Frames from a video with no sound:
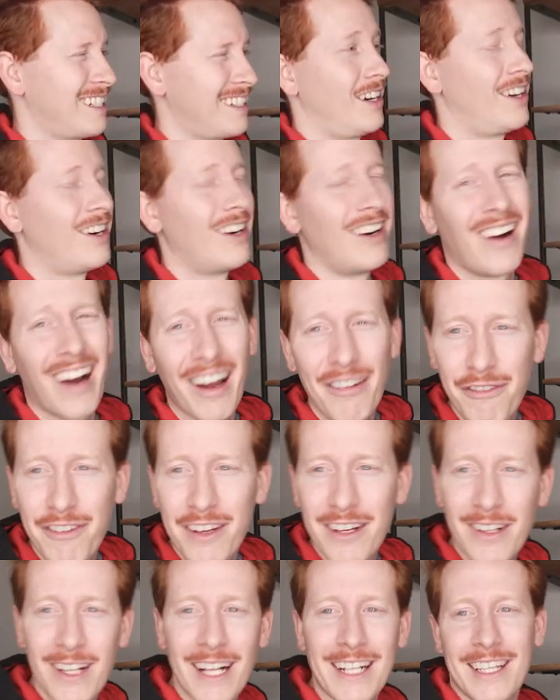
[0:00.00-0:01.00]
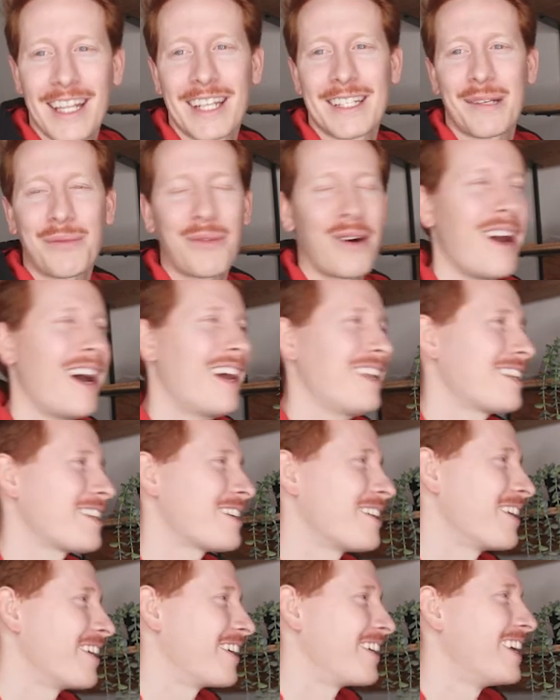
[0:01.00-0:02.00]
Oh, I feel like that's right
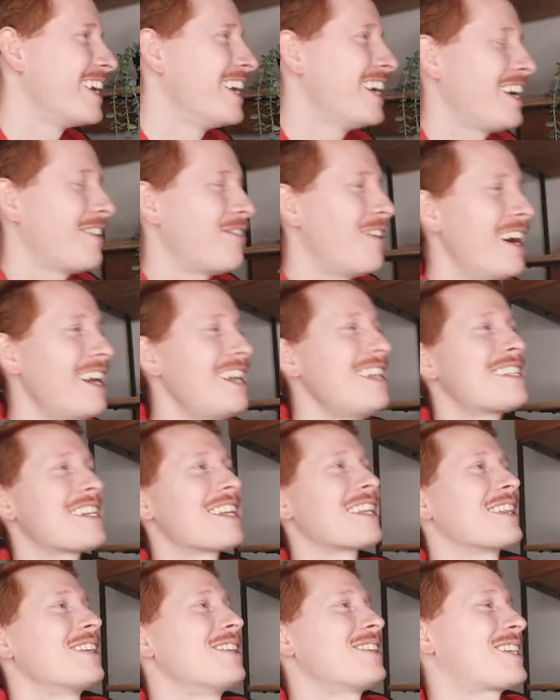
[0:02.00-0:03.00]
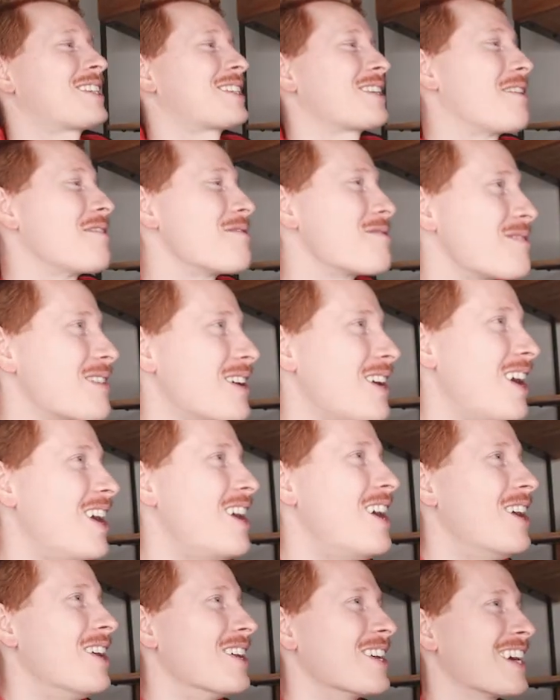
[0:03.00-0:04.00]
though. Why does it look so
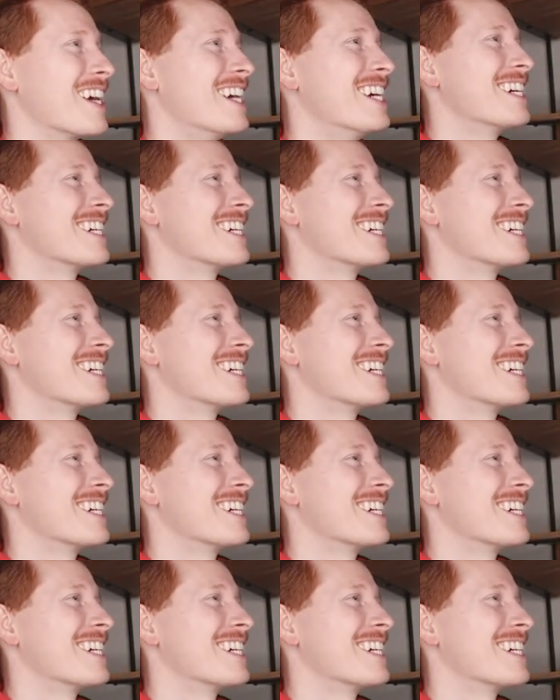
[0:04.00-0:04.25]
wrong?